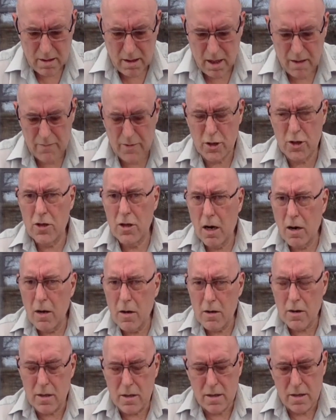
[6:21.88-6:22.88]
I'm
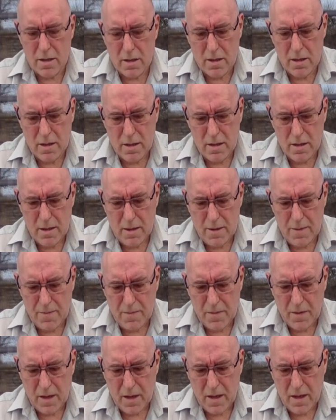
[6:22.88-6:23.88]
shocked.
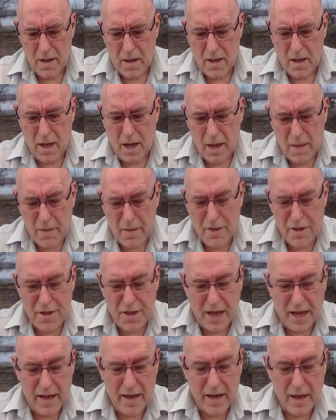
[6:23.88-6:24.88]
I'm
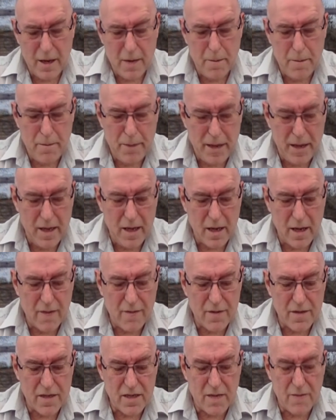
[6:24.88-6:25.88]
thanking a being
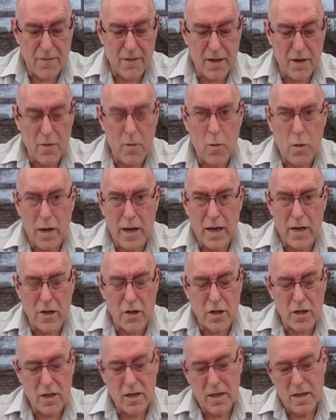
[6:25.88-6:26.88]
for something
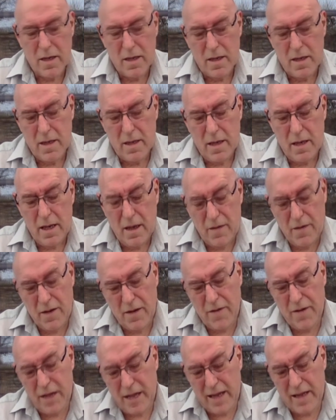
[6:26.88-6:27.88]
which, even
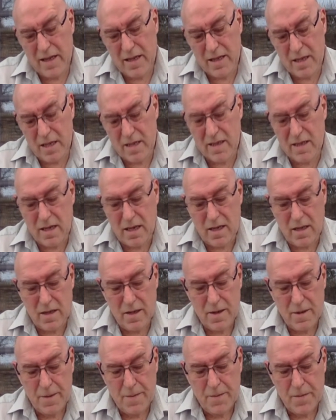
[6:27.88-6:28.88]
if it existed,
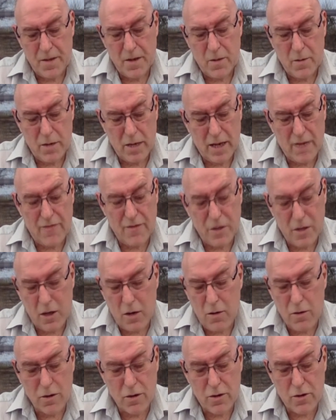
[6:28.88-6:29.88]
would have
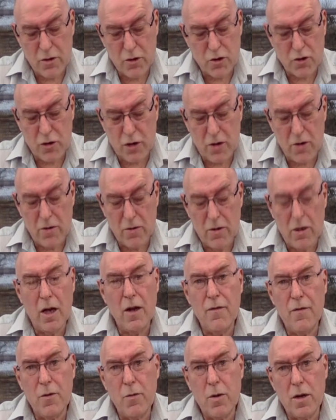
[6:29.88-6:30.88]
no control
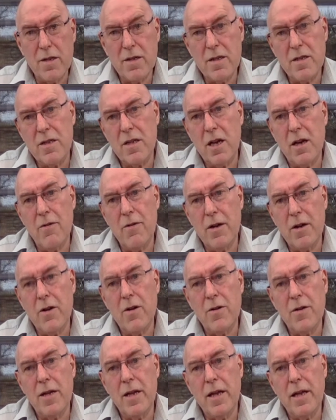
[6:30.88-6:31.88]
over what is going
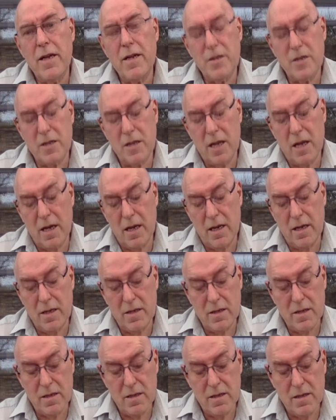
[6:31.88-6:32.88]
on here
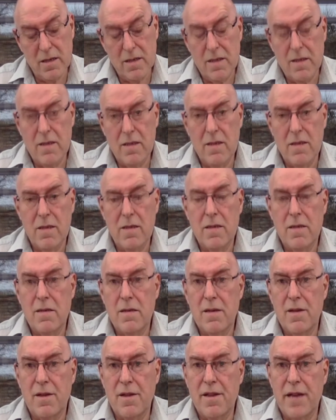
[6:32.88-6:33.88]
tonight.
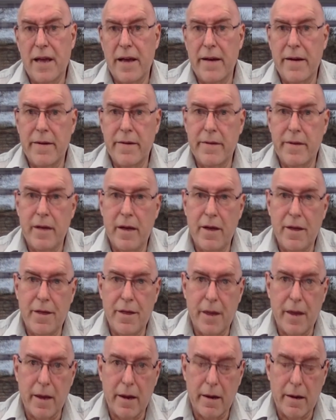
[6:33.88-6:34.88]
Thank nothing.